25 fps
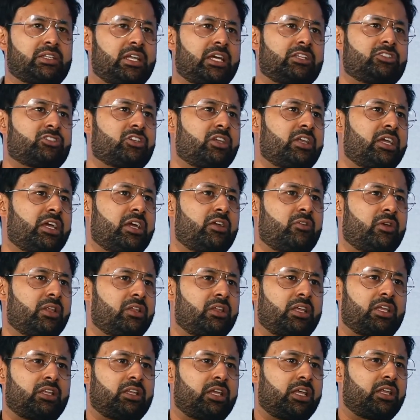engineer
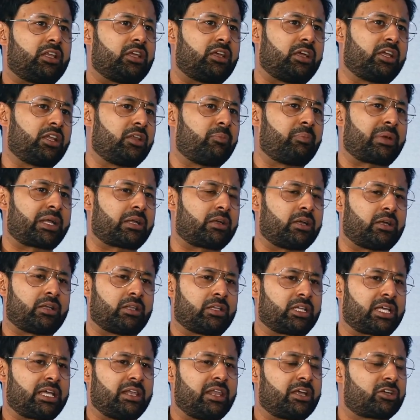
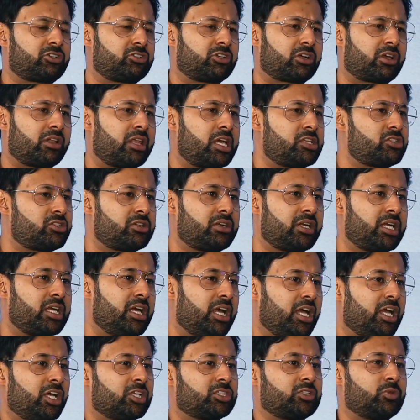in electrical
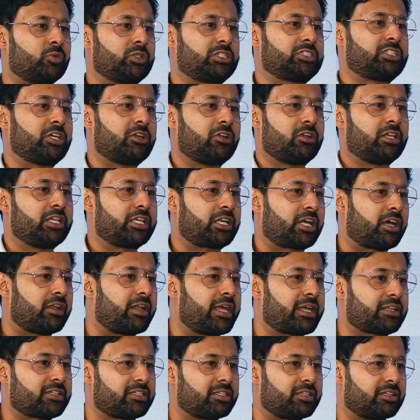engineering. So we suddenly
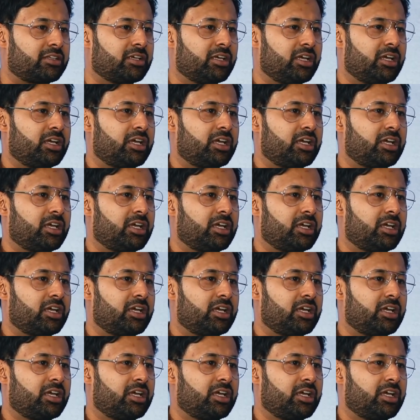connected.